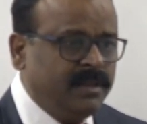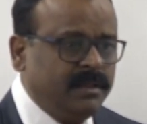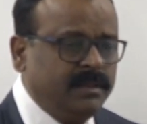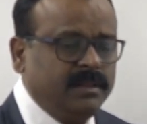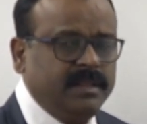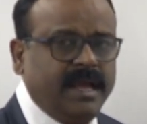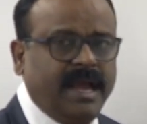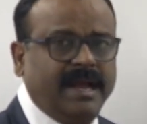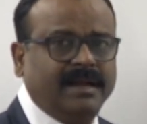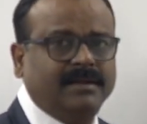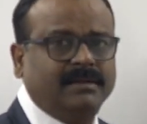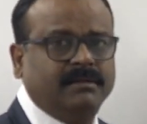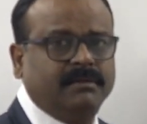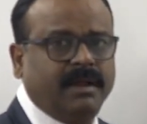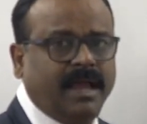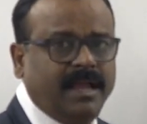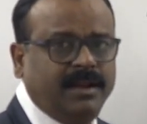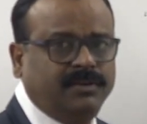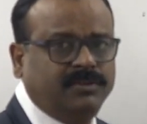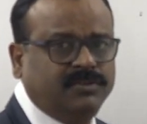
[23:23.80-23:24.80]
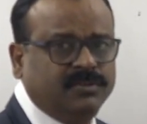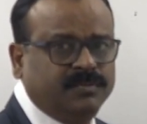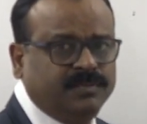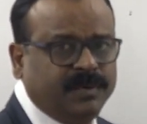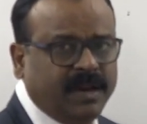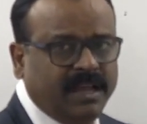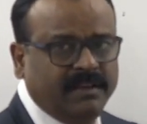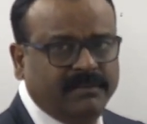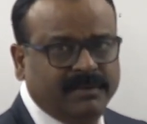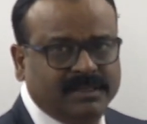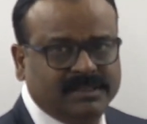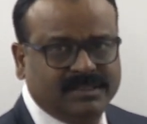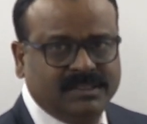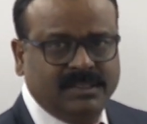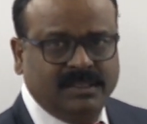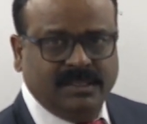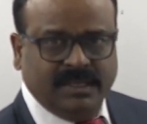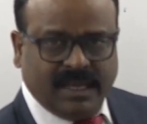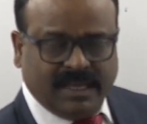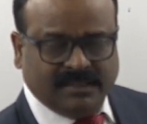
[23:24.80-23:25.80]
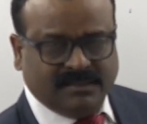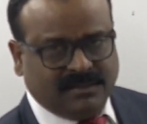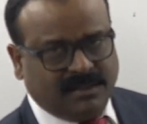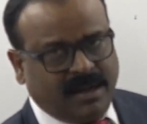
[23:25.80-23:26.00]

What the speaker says: that right to privacy, yes,